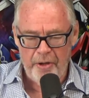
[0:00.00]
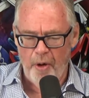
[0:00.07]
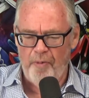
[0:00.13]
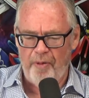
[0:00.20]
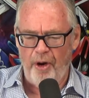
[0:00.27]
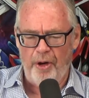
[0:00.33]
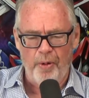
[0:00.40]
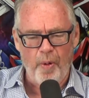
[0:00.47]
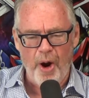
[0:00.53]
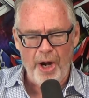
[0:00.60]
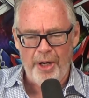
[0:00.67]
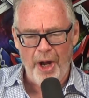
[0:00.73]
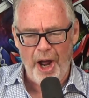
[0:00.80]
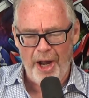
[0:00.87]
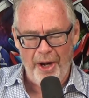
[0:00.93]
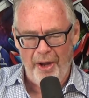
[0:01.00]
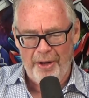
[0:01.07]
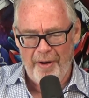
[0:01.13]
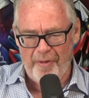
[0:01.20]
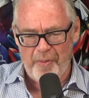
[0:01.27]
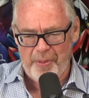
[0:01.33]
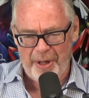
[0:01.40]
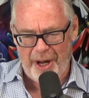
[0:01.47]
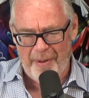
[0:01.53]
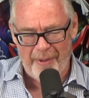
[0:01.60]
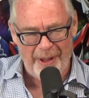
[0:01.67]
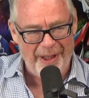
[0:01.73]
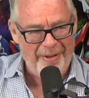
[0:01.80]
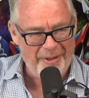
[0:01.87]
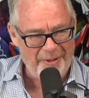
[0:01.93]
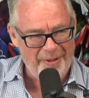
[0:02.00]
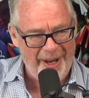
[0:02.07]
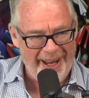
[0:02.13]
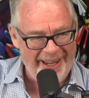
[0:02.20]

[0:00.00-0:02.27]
No fucking way, Dad. I'll never become a Leafs fan.